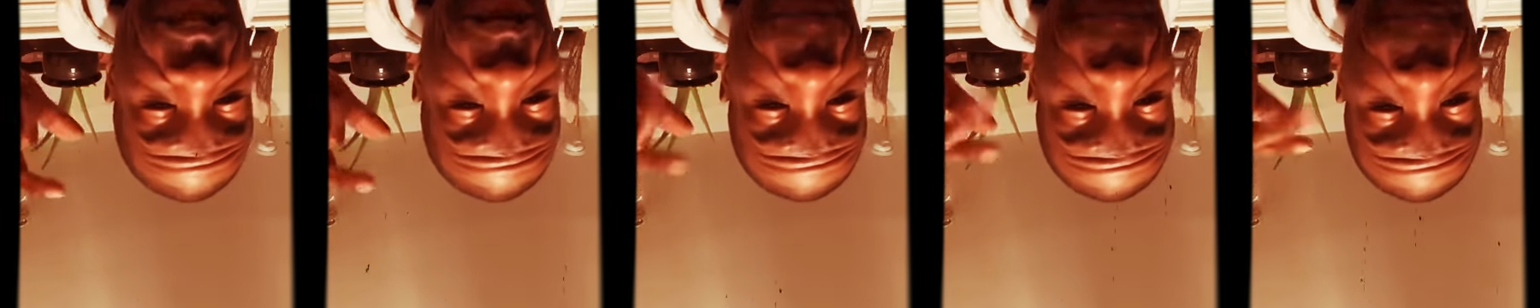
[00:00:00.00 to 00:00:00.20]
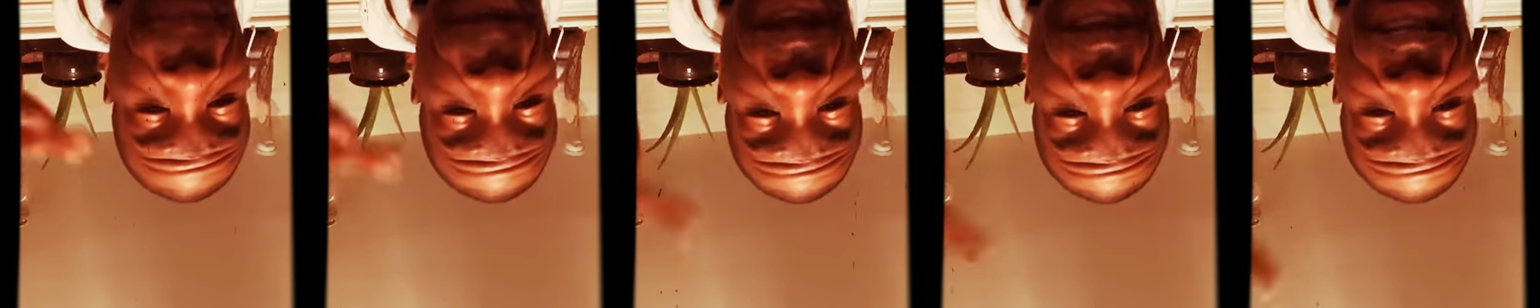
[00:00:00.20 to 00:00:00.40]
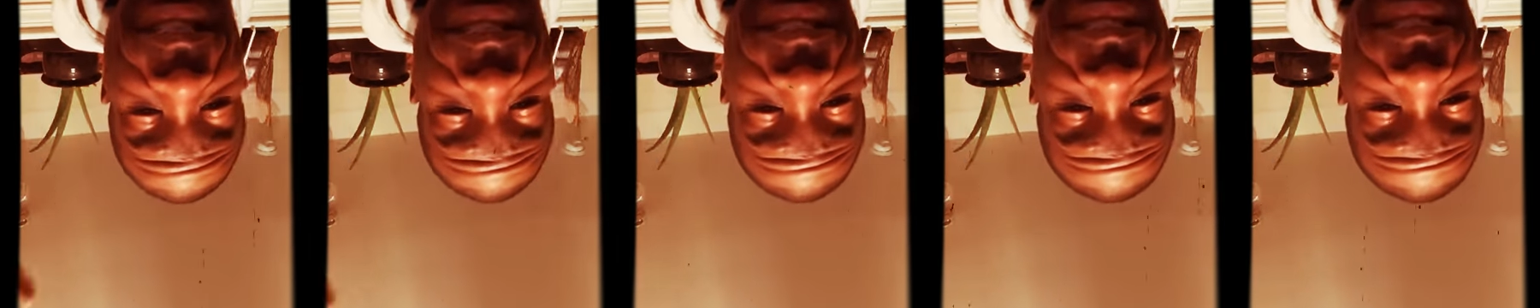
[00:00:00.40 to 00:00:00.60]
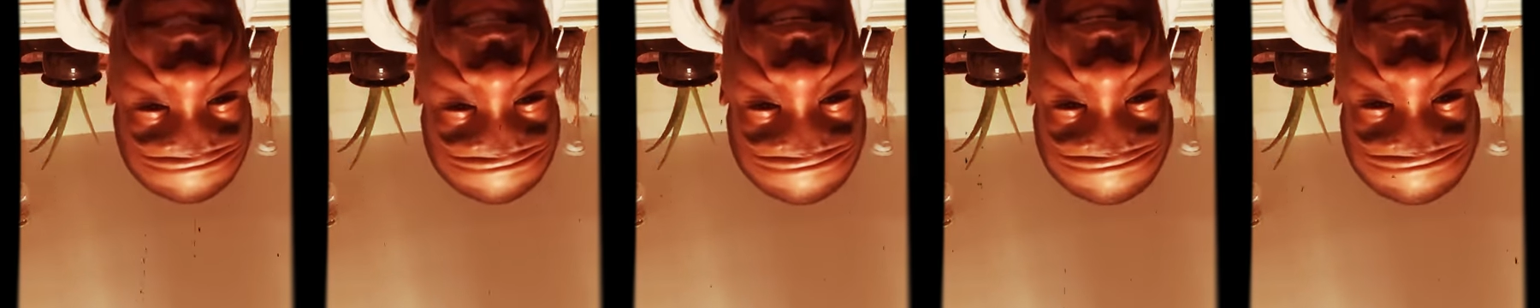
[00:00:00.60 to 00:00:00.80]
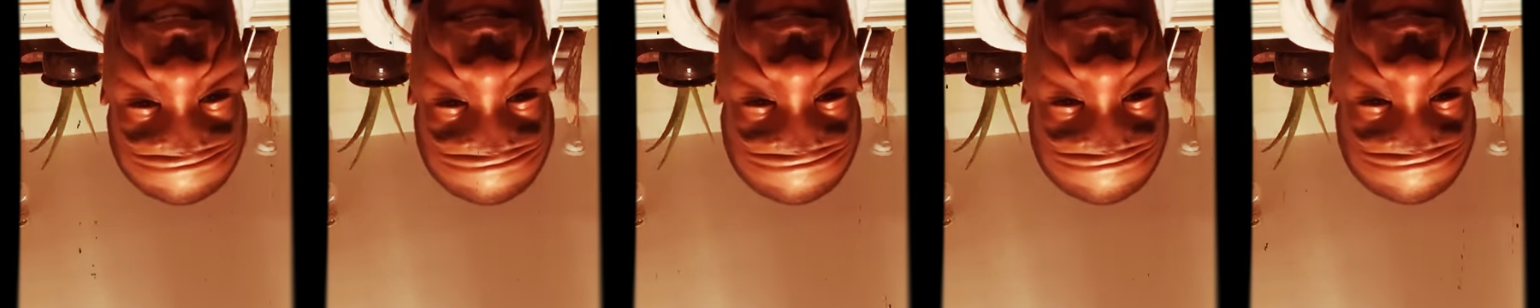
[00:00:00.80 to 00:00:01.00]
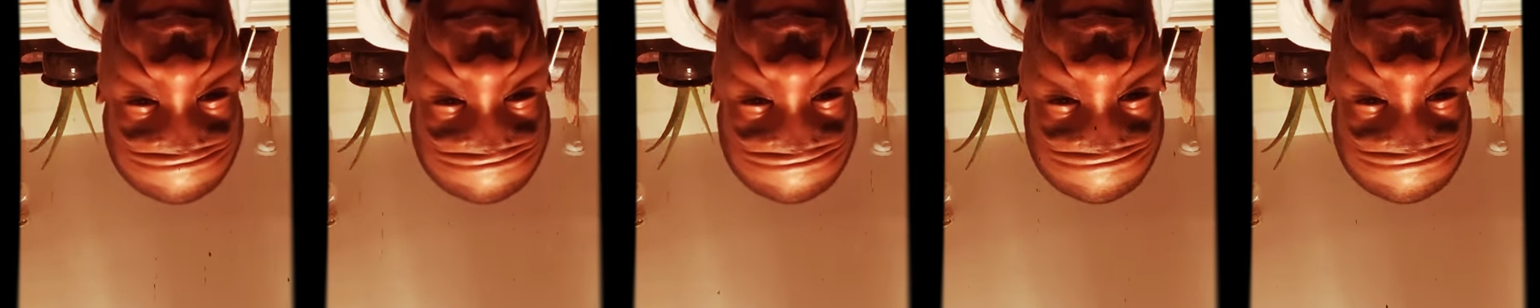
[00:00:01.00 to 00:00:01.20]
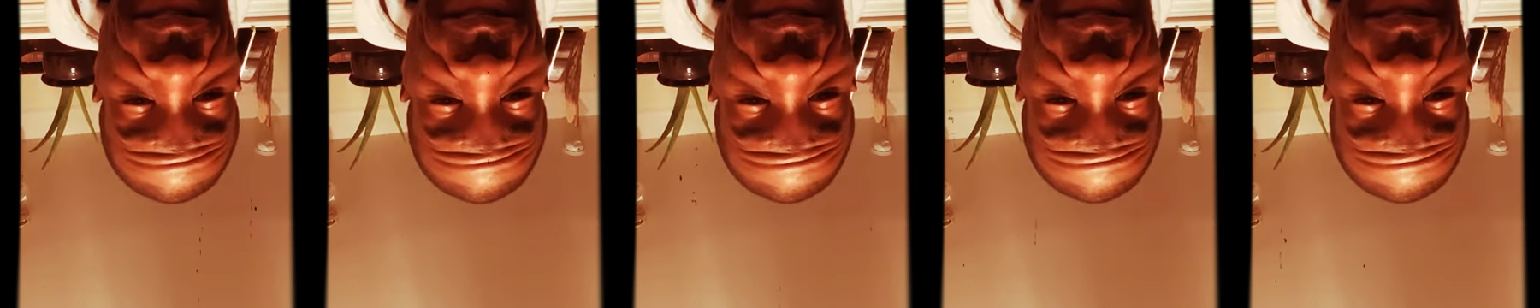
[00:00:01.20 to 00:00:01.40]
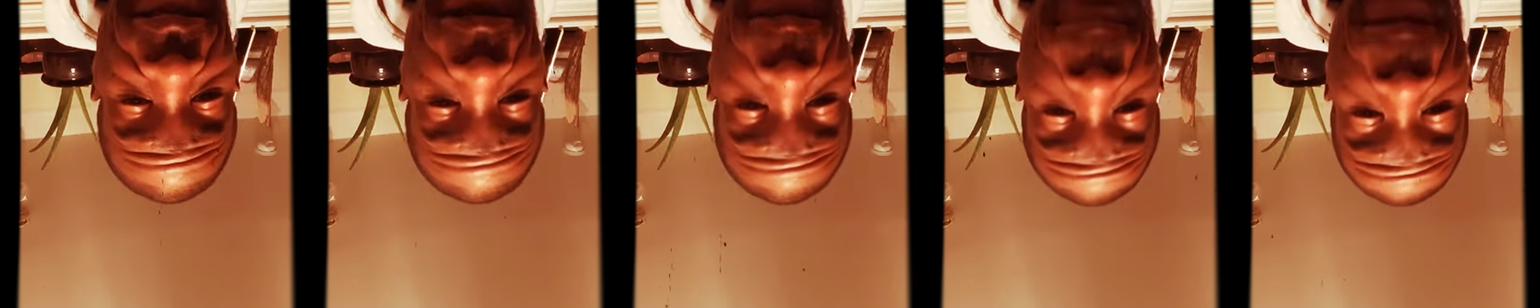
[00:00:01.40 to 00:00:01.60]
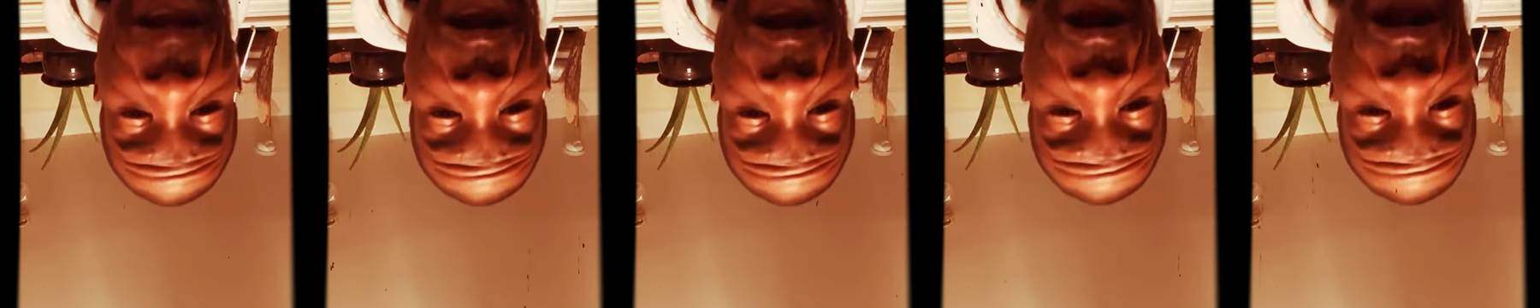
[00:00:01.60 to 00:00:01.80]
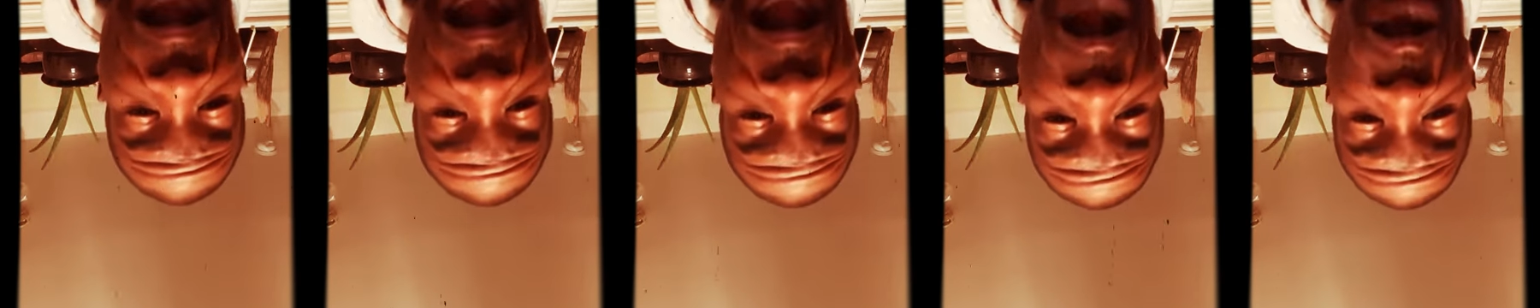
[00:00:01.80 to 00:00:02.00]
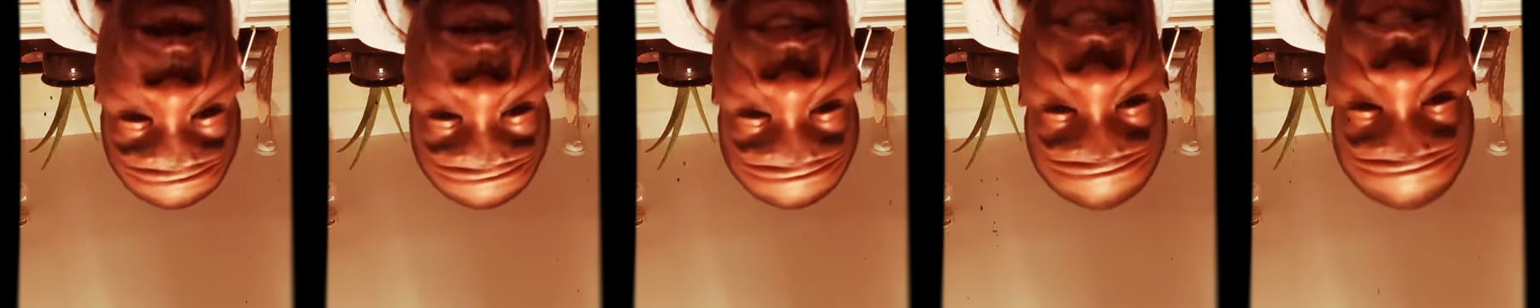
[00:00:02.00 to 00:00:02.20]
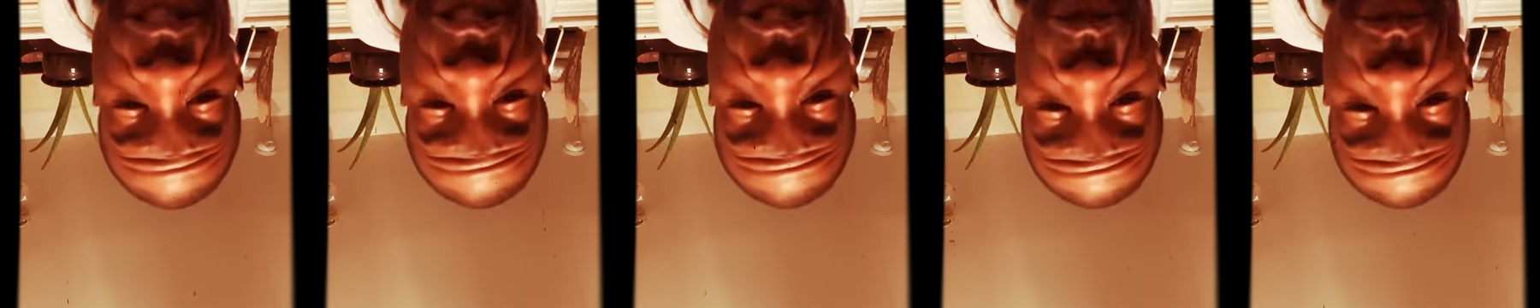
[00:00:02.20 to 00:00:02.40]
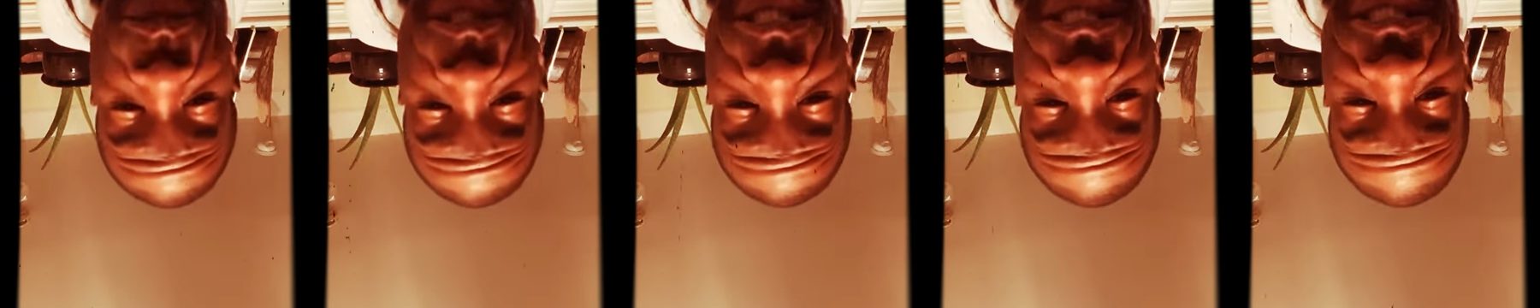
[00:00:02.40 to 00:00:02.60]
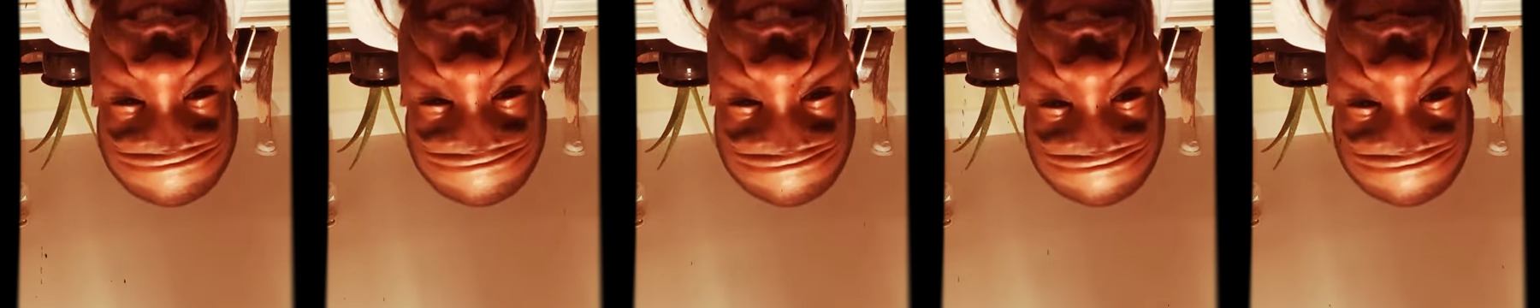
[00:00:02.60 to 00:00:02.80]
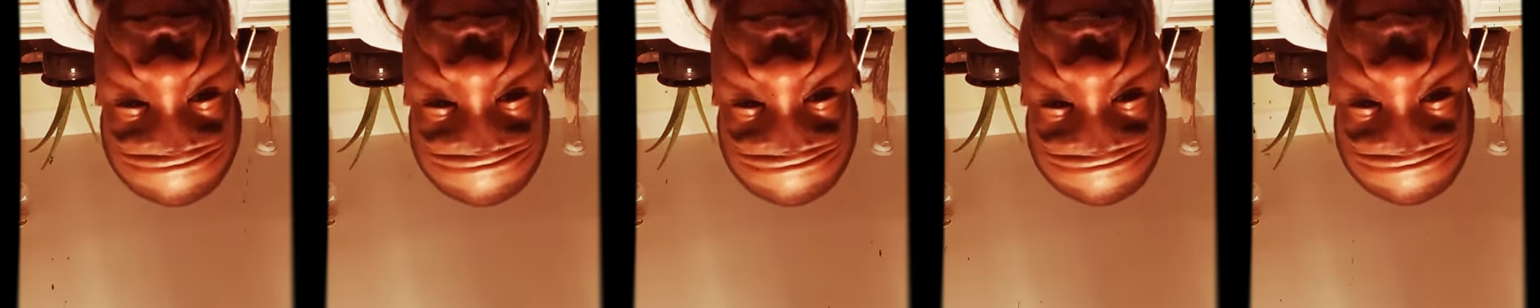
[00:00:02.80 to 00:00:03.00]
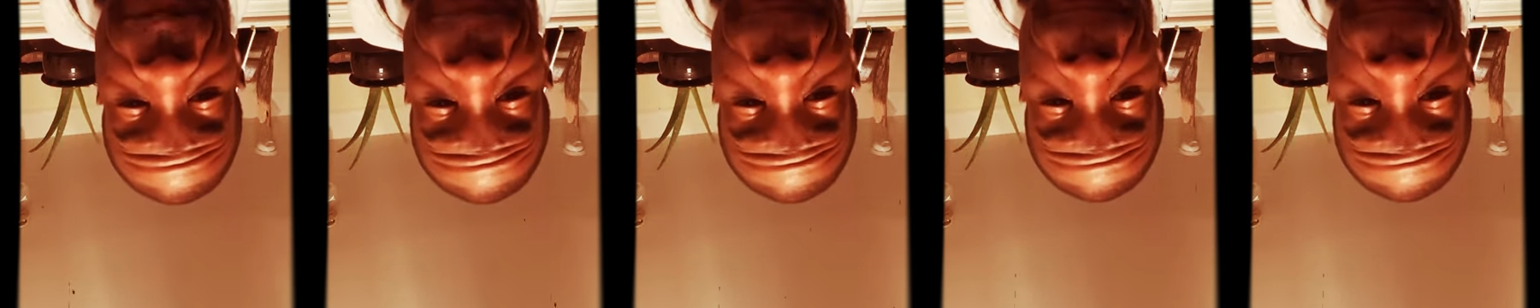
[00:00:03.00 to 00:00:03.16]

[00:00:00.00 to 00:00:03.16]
mindset about how can you achieve it.